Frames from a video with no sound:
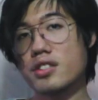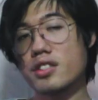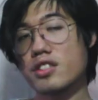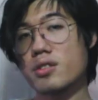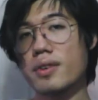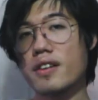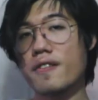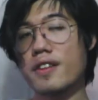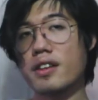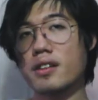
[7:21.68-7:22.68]
Seen so many
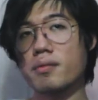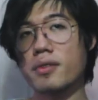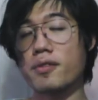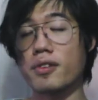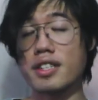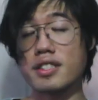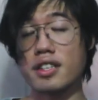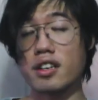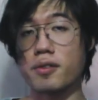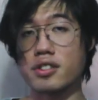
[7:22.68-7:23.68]
things before I
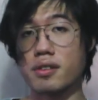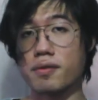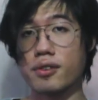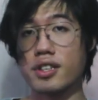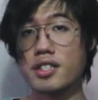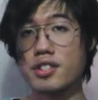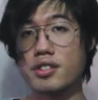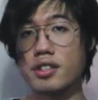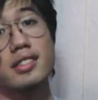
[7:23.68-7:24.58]
set off for some footage.